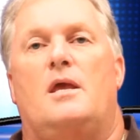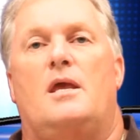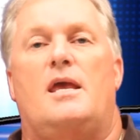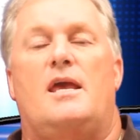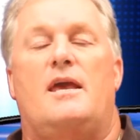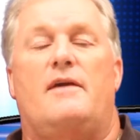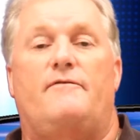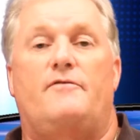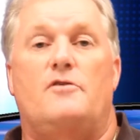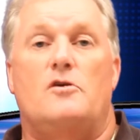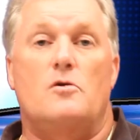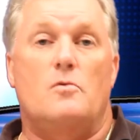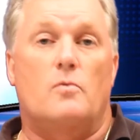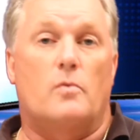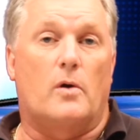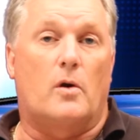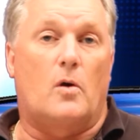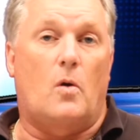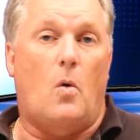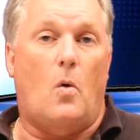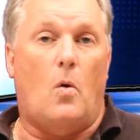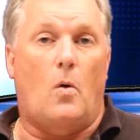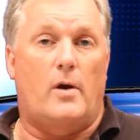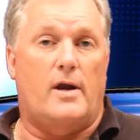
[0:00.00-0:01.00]
if you
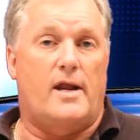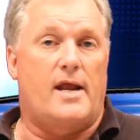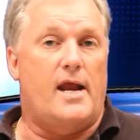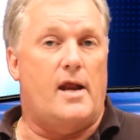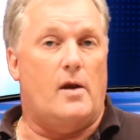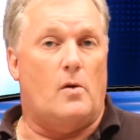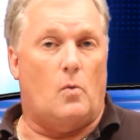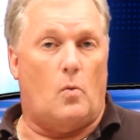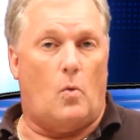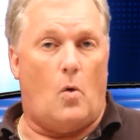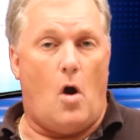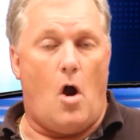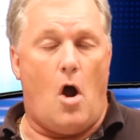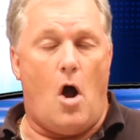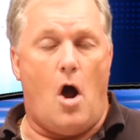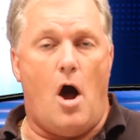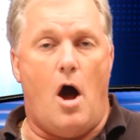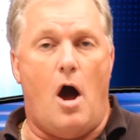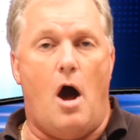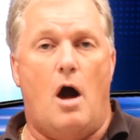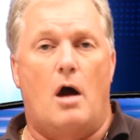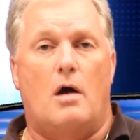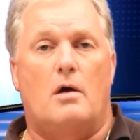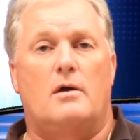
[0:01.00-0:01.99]
record in
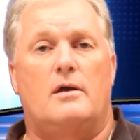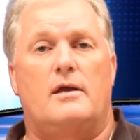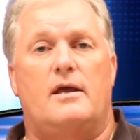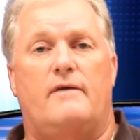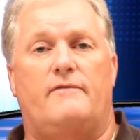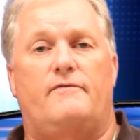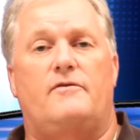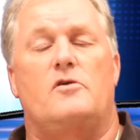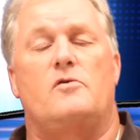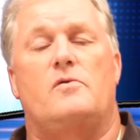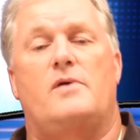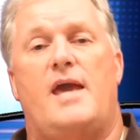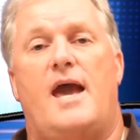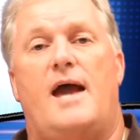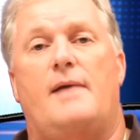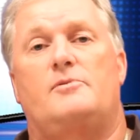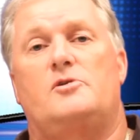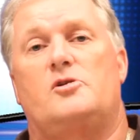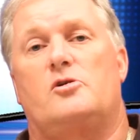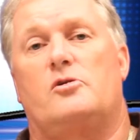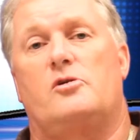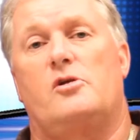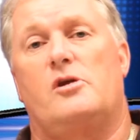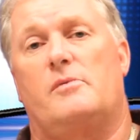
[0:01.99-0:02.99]
RAW, if you
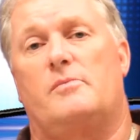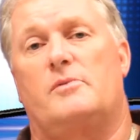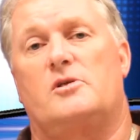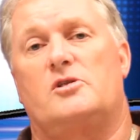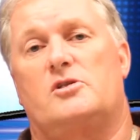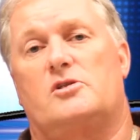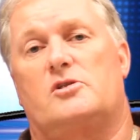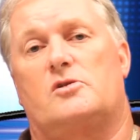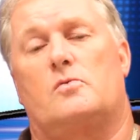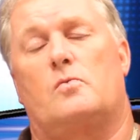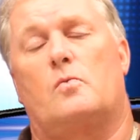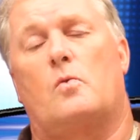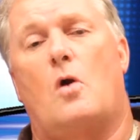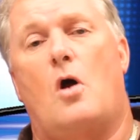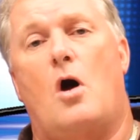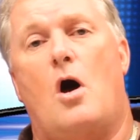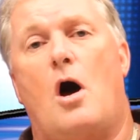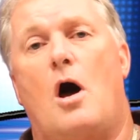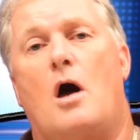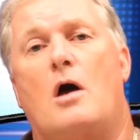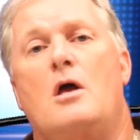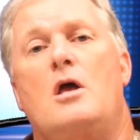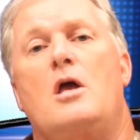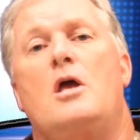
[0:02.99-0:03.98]
capture your images in
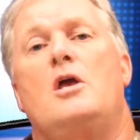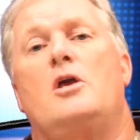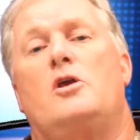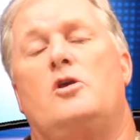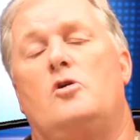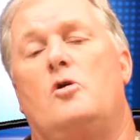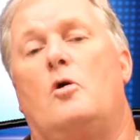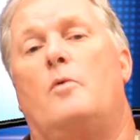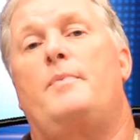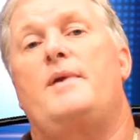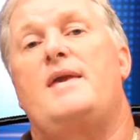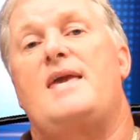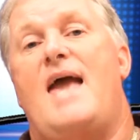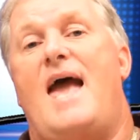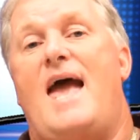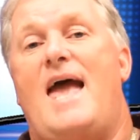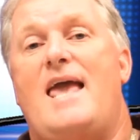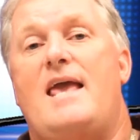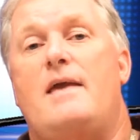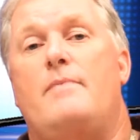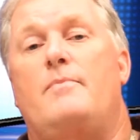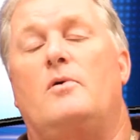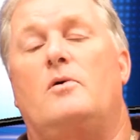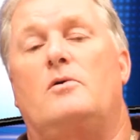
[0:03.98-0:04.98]
RAW, you'll be
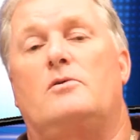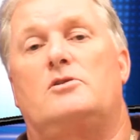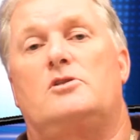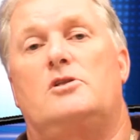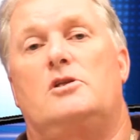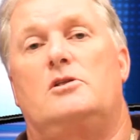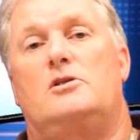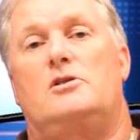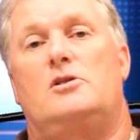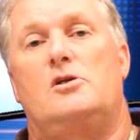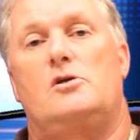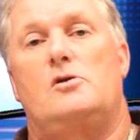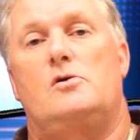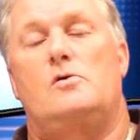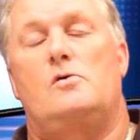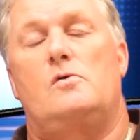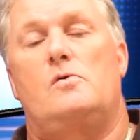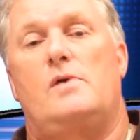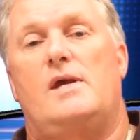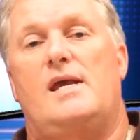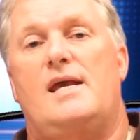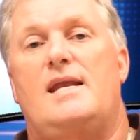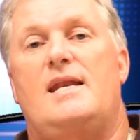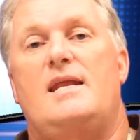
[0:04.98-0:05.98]
able to
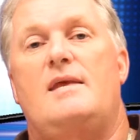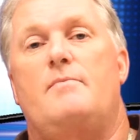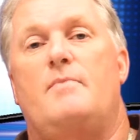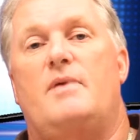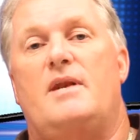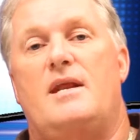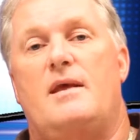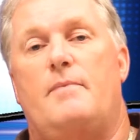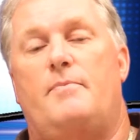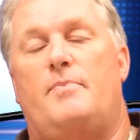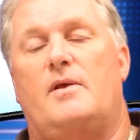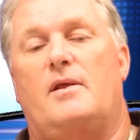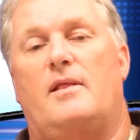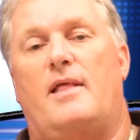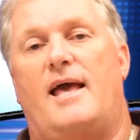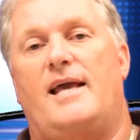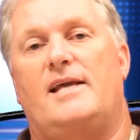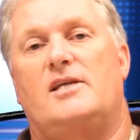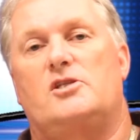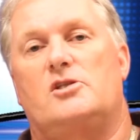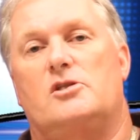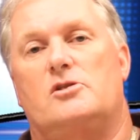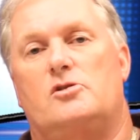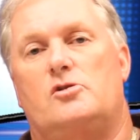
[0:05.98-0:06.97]
do any
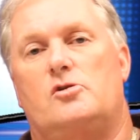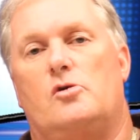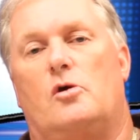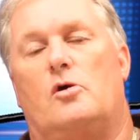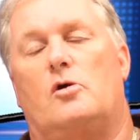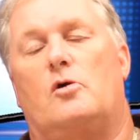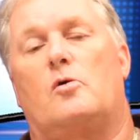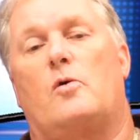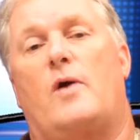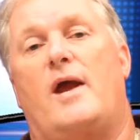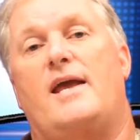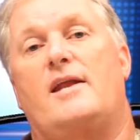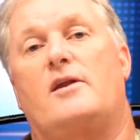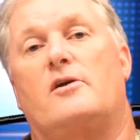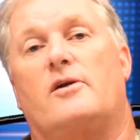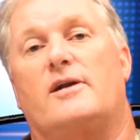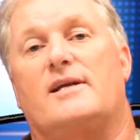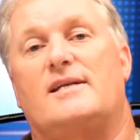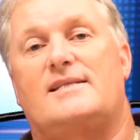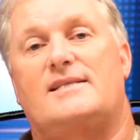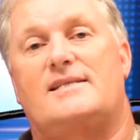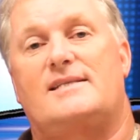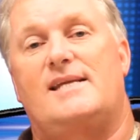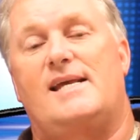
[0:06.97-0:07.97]
manipulation to a greater
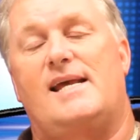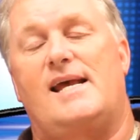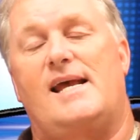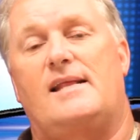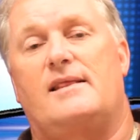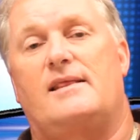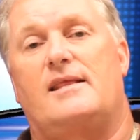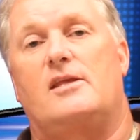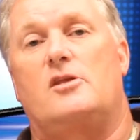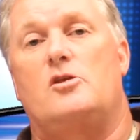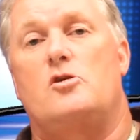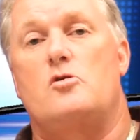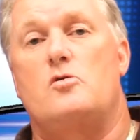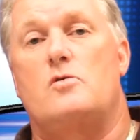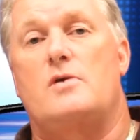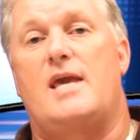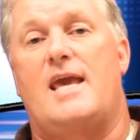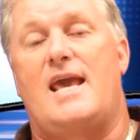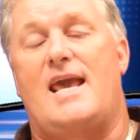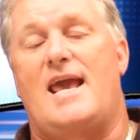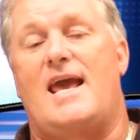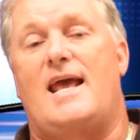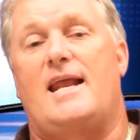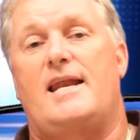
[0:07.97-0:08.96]
extent than you
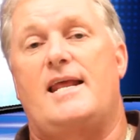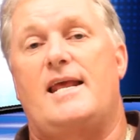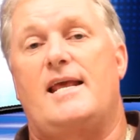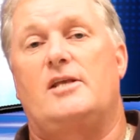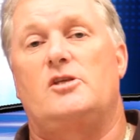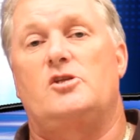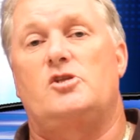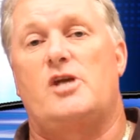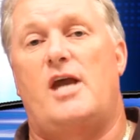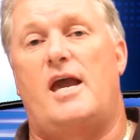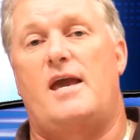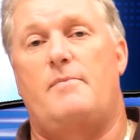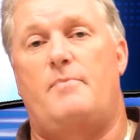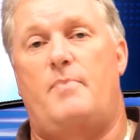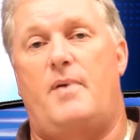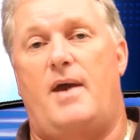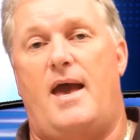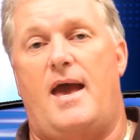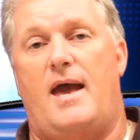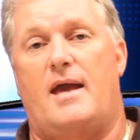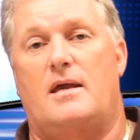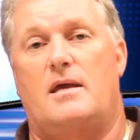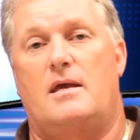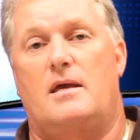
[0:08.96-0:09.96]
can in
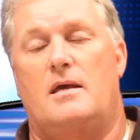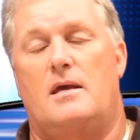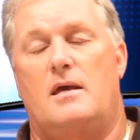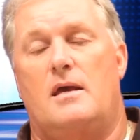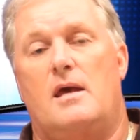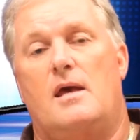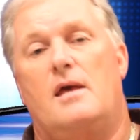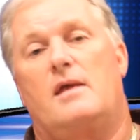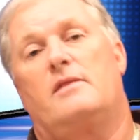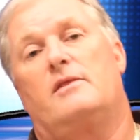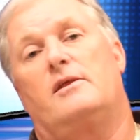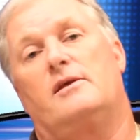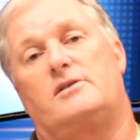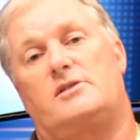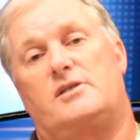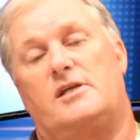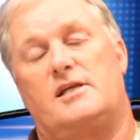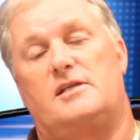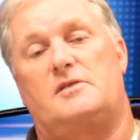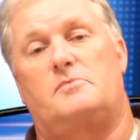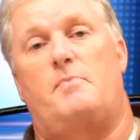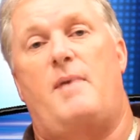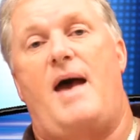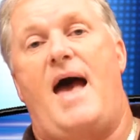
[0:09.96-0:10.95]
JPEG. This
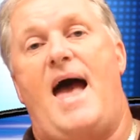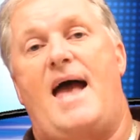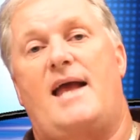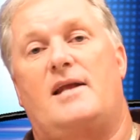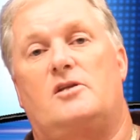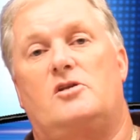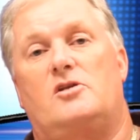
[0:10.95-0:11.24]
gets back